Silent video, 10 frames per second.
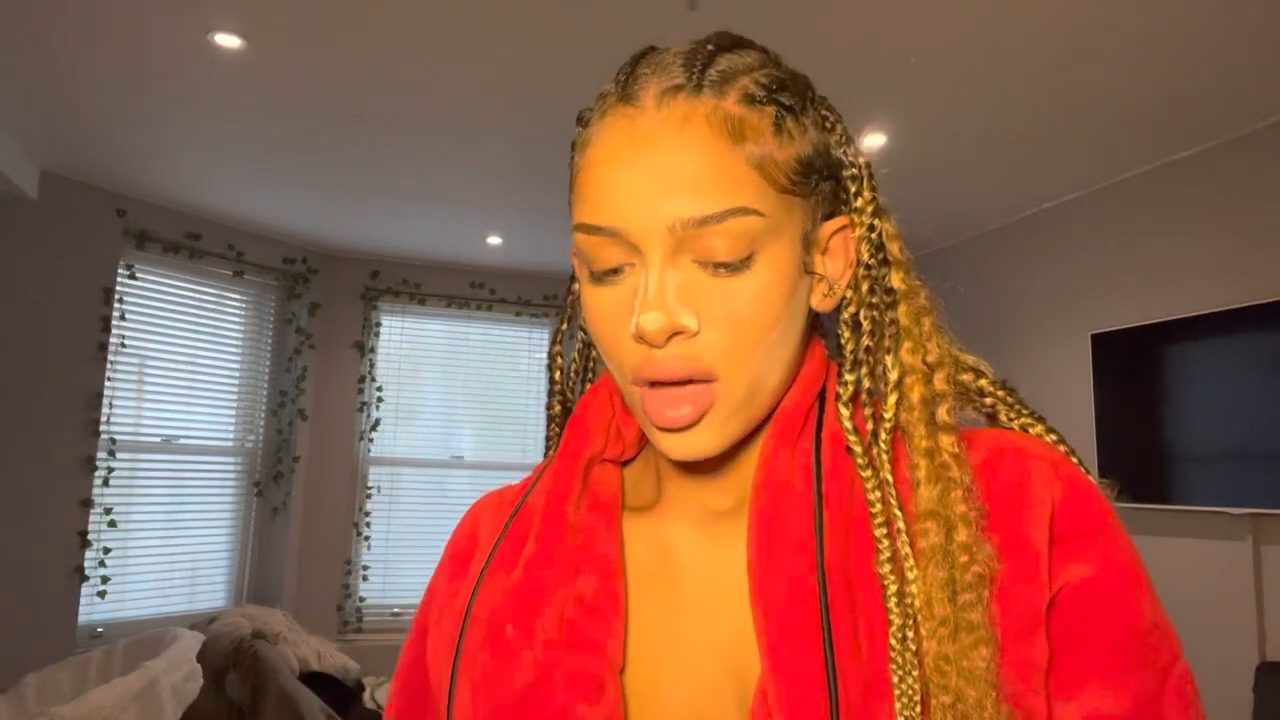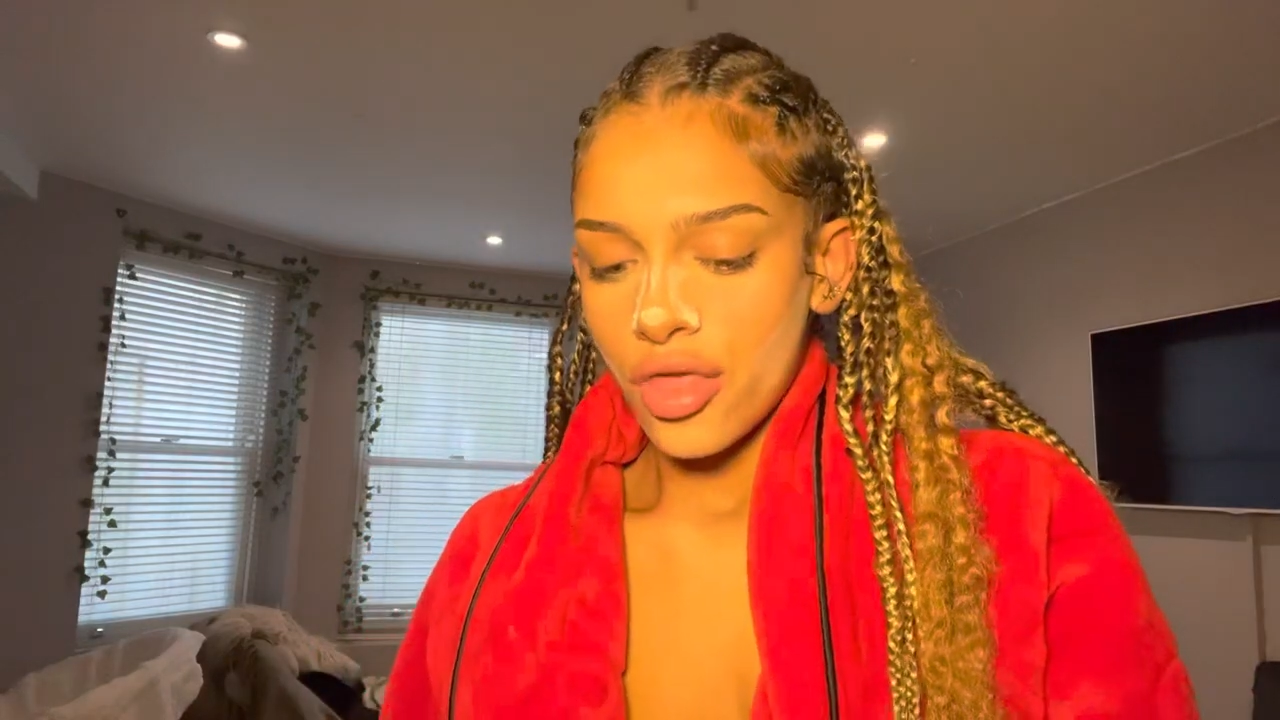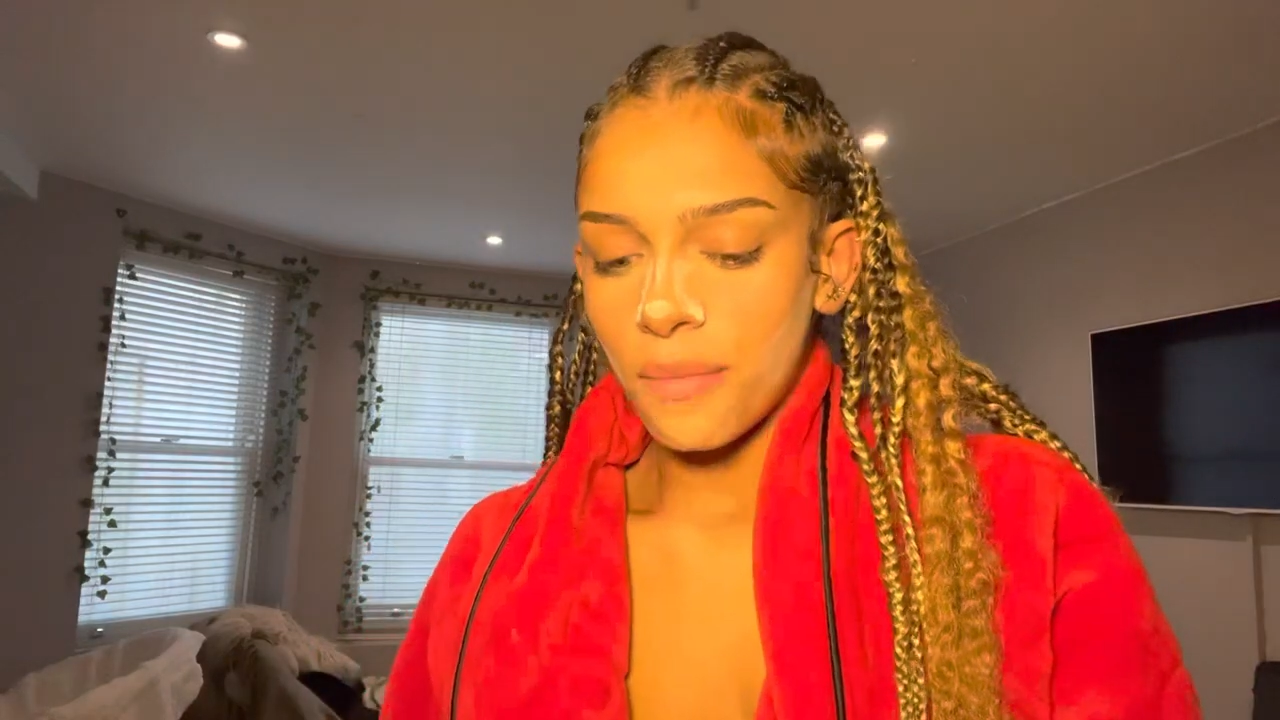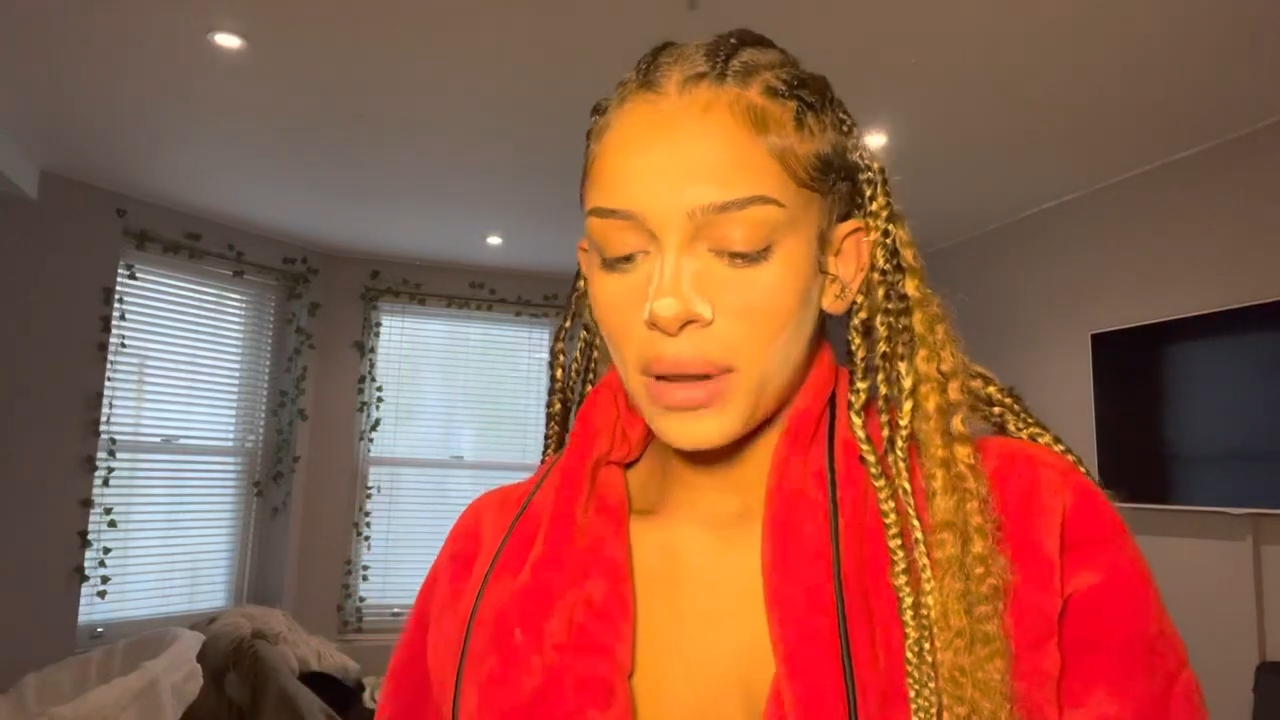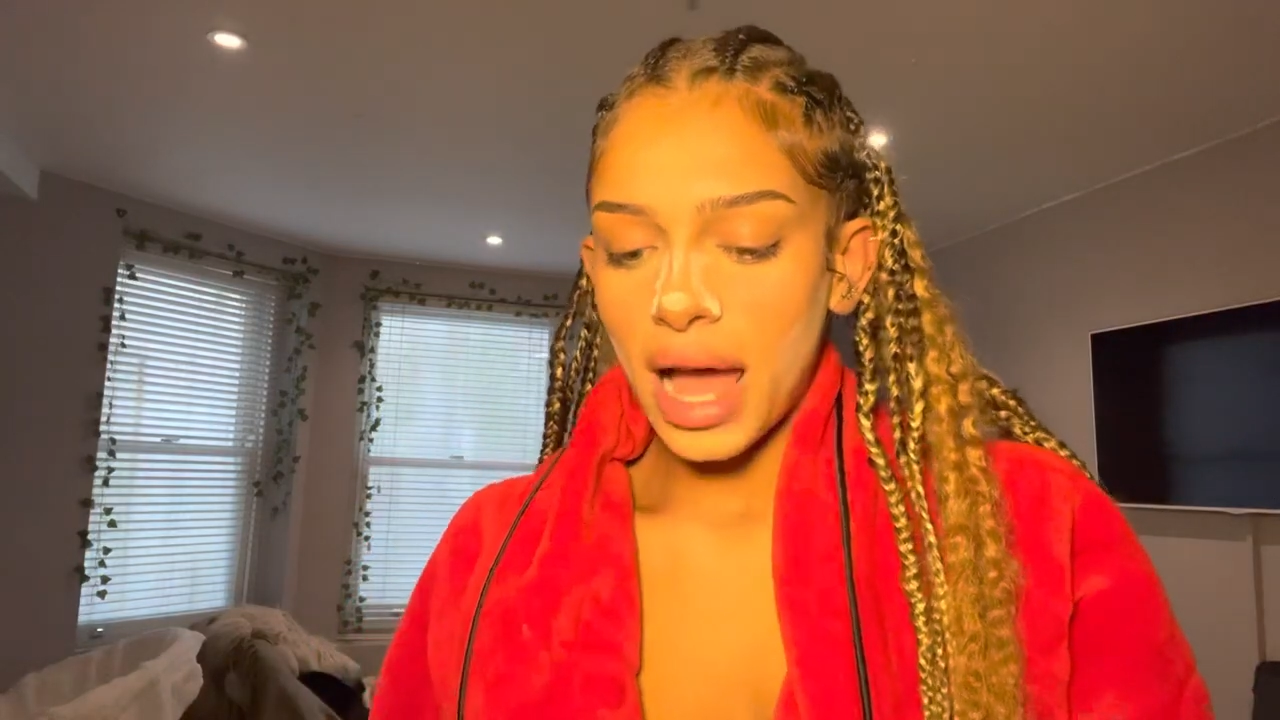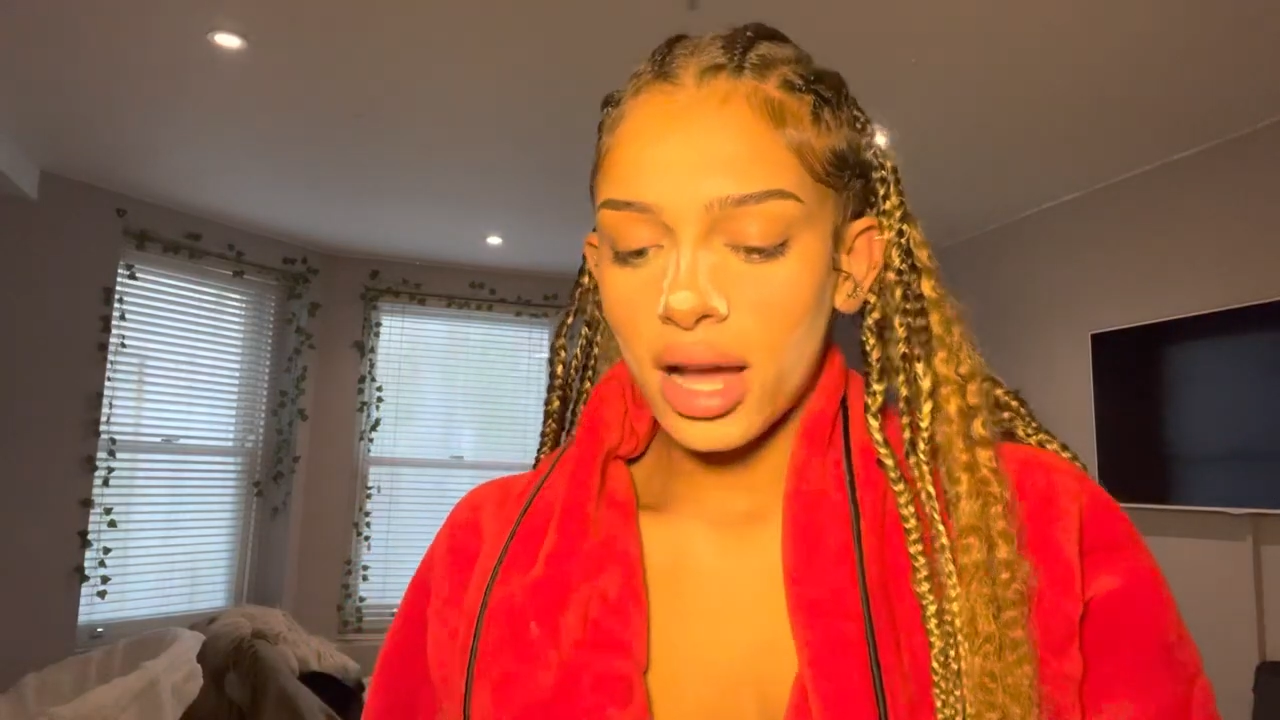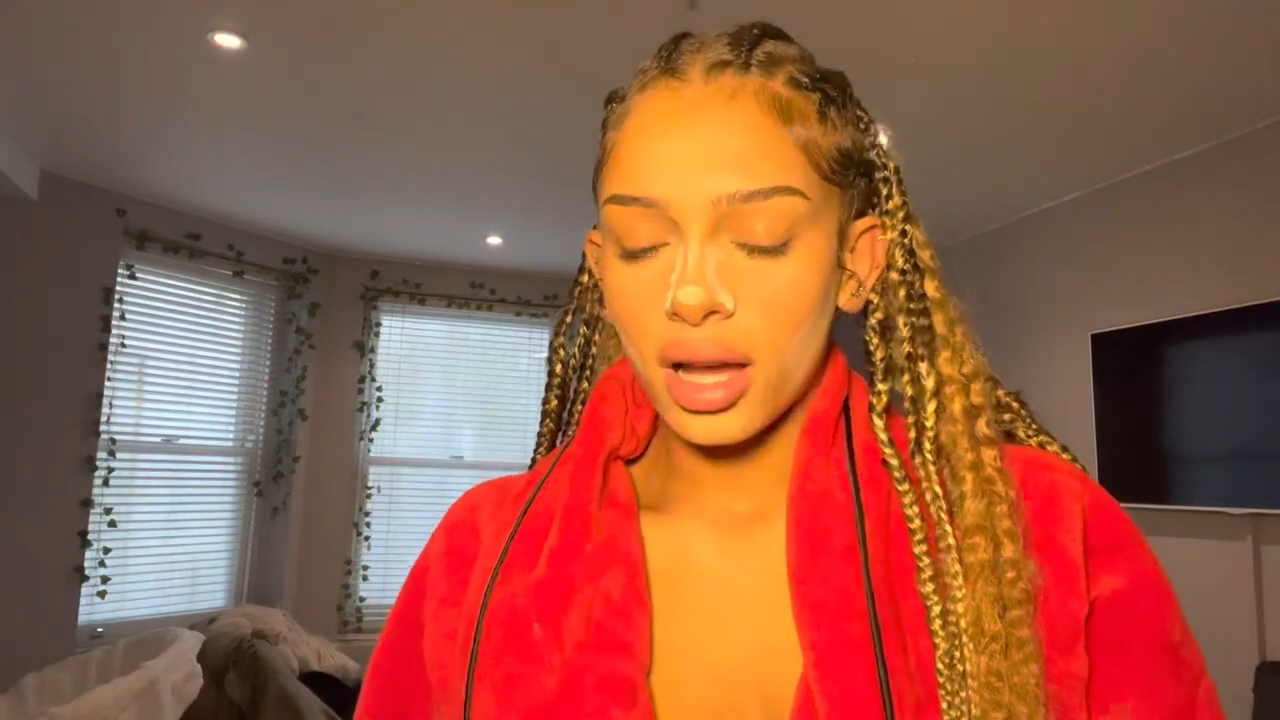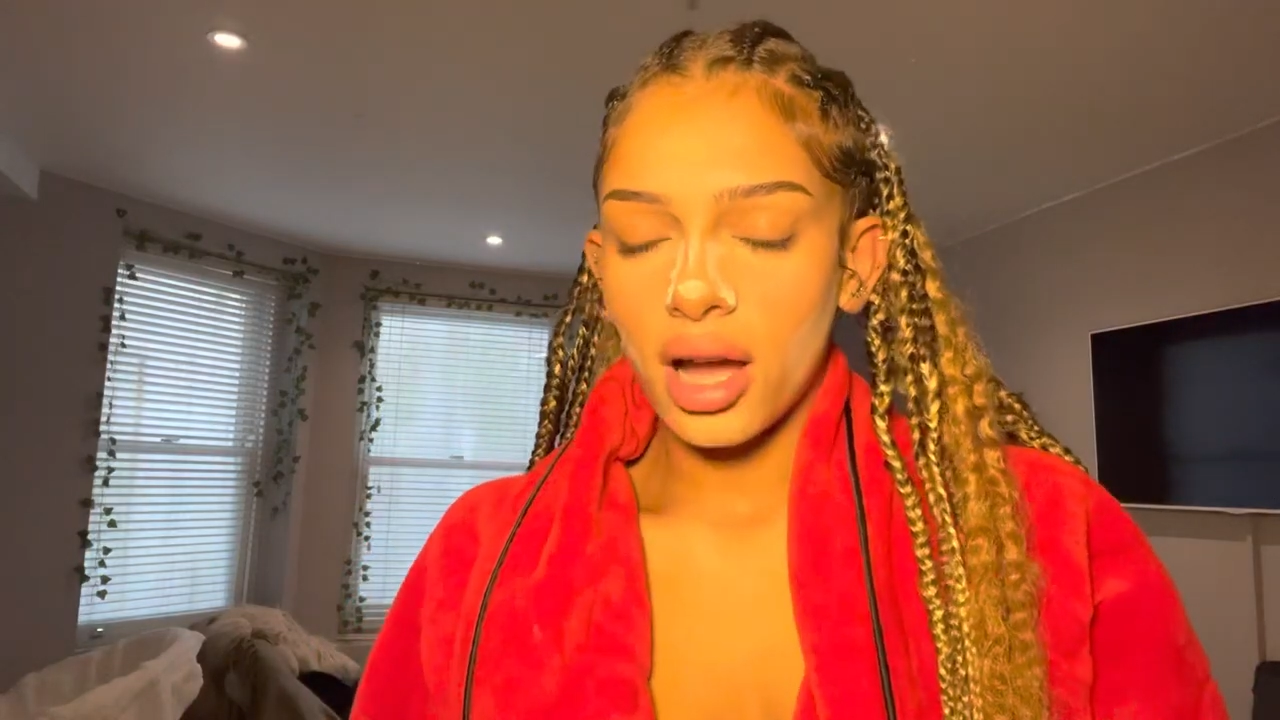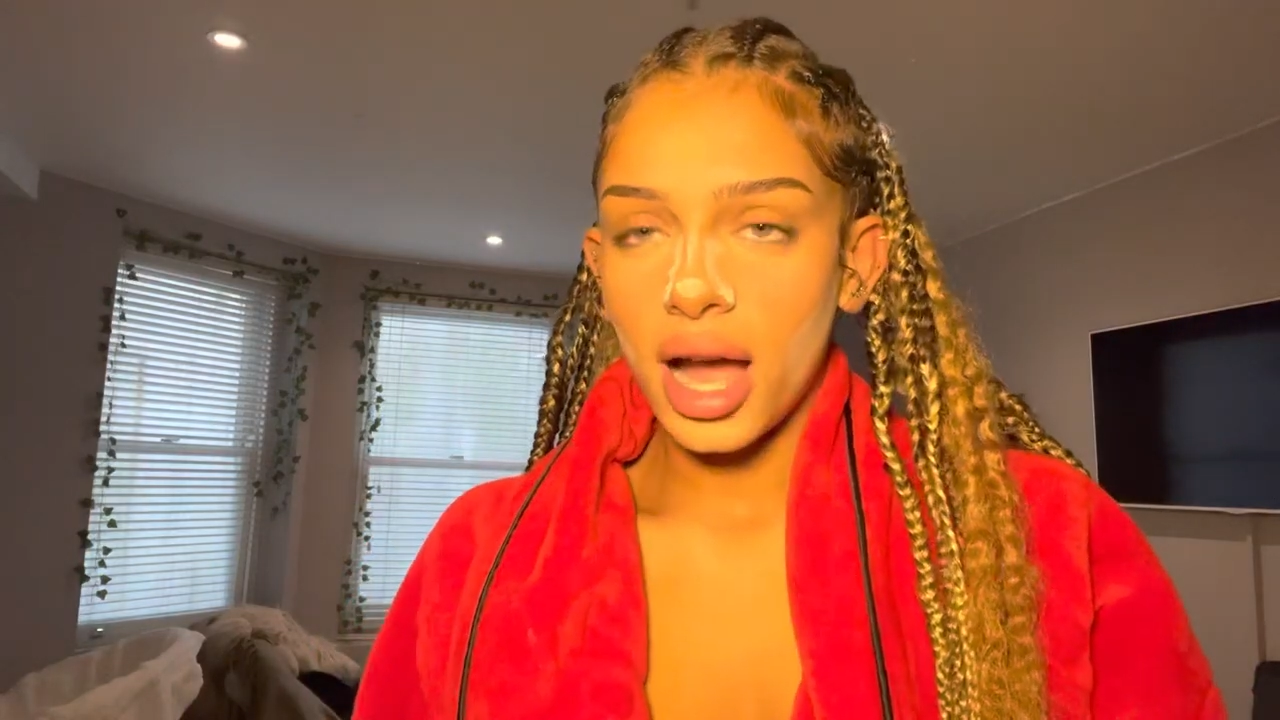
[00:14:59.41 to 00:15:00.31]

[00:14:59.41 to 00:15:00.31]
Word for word: the black